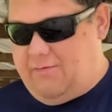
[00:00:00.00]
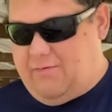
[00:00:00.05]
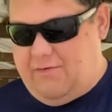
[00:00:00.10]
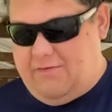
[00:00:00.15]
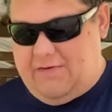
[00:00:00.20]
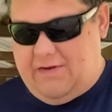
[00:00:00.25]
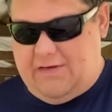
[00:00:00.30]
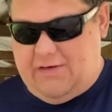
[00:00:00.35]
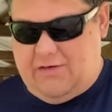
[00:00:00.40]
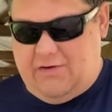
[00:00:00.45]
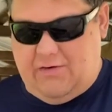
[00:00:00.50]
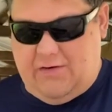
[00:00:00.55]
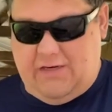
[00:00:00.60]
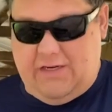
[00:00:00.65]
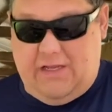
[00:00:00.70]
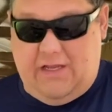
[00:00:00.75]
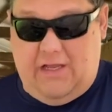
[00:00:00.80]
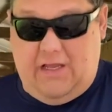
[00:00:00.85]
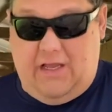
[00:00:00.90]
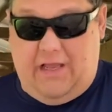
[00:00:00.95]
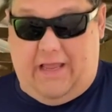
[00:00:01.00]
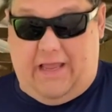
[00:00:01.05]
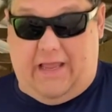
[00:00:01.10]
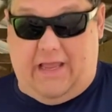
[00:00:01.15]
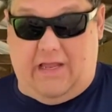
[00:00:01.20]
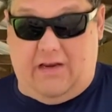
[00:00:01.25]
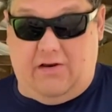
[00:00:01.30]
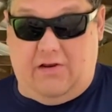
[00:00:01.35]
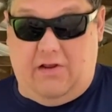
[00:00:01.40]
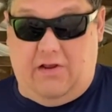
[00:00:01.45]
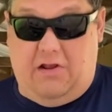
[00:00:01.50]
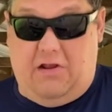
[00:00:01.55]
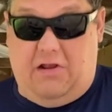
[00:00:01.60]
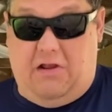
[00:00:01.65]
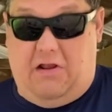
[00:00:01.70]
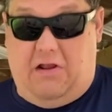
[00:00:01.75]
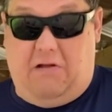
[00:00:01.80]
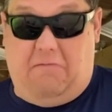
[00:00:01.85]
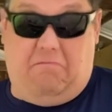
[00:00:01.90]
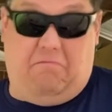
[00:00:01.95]
to have done to it. And
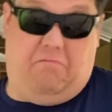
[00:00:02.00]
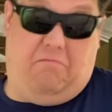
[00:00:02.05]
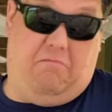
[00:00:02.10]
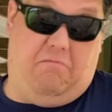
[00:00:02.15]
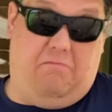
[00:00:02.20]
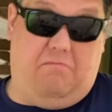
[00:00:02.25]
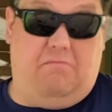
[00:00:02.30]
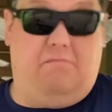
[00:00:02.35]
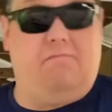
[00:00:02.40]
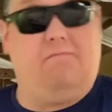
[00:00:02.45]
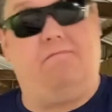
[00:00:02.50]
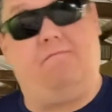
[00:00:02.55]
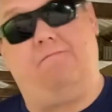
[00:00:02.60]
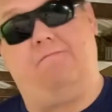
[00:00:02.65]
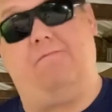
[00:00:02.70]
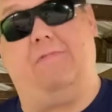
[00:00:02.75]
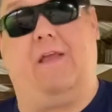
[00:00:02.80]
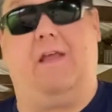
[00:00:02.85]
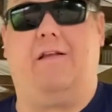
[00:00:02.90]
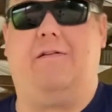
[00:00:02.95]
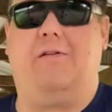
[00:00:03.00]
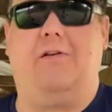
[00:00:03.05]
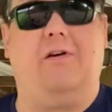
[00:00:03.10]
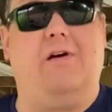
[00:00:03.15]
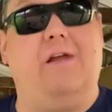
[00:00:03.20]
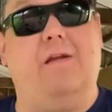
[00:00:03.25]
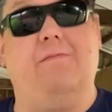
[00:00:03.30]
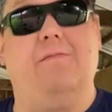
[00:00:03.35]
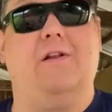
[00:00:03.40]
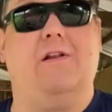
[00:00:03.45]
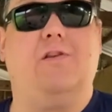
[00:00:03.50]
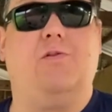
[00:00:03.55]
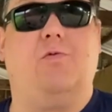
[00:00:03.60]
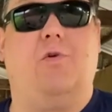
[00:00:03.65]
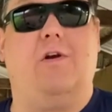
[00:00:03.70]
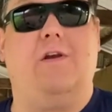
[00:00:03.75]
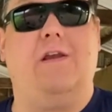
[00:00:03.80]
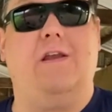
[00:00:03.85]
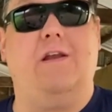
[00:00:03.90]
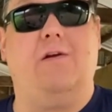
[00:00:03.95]
they claim that it's
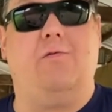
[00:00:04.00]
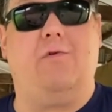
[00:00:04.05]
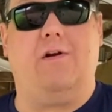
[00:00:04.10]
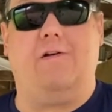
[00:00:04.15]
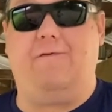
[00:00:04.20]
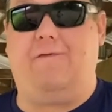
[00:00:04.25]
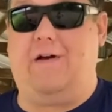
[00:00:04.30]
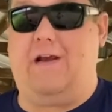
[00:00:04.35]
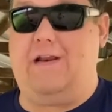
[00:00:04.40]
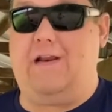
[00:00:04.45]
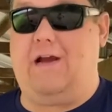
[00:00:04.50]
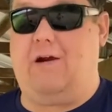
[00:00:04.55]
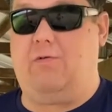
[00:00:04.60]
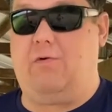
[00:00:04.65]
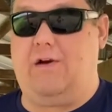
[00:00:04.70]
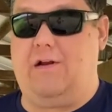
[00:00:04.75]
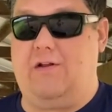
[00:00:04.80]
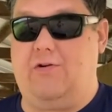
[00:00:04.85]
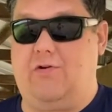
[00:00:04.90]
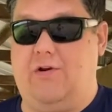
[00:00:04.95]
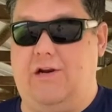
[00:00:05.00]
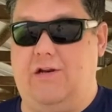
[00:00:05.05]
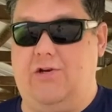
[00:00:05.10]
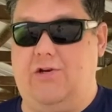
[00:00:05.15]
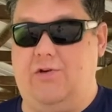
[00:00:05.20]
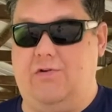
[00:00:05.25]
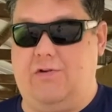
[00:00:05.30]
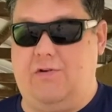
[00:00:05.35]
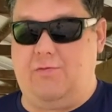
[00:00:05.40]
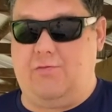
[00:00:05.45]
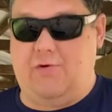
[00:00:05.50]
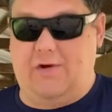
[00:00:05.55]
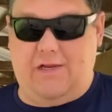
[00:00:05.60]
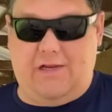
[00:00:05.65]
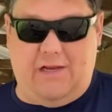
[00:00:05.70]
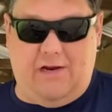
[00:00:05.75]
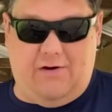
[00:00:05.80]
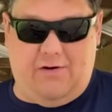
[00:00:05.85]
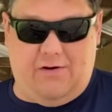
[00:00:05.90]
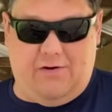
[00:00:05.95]
working, and we're going to find out. We're going to try to shoot some drink
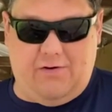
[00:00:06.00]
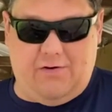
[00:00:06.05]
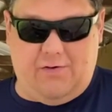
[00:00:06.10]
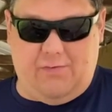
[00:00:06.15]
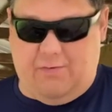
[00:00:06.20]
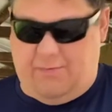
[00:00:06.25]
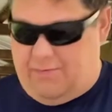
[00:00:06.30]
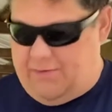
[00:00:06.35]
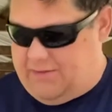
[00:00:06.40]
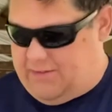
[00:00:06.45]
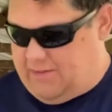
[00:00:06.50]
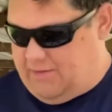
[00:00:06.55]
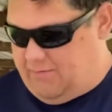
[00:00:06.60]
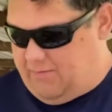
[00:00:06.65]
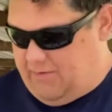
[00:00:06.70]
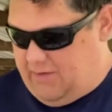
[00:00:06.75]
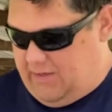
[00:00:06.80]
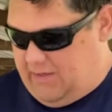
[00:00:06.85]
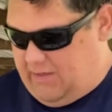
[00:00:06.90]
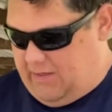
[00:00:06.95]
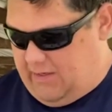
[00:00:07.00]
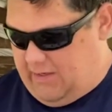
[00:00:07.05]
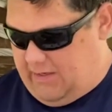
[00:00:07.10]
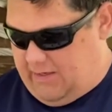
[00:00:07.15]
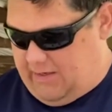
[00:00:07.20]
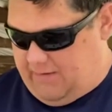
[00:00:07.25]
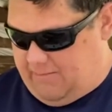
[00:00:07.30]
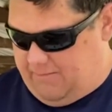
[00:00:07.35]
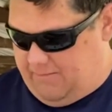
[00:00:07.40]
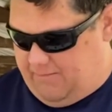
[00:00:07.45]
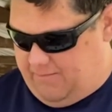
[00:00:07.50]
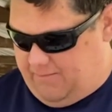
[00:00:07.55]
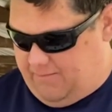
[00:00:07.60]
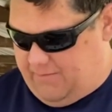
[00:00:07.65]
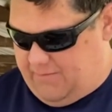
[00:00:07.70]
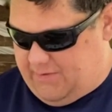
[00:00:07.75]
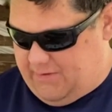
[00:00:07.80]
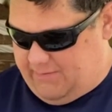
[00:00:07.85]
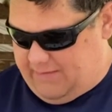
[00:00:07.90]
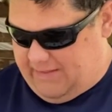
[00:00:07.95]
carriers, and we'll put some of
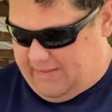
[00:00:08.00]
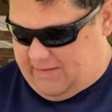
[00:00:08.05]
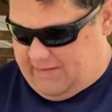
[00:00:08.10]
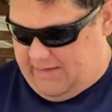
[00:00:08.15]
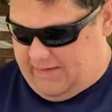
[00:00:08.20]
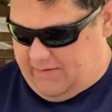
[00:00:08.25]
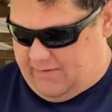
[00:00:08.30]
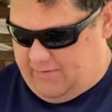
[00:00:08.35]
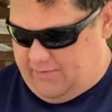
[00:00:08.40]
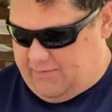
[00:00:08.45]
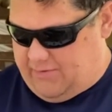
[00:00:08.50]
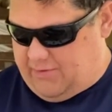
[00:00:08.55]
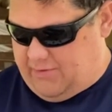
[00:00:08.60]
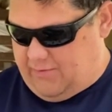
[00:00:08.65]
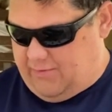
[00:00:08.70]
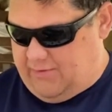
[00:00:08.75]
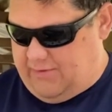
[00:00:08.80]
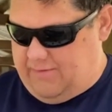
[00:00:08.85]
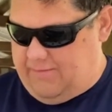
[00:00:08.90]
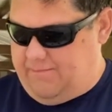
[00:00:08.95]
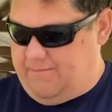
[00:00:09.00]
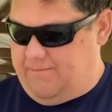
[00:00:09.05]
these light loads through it.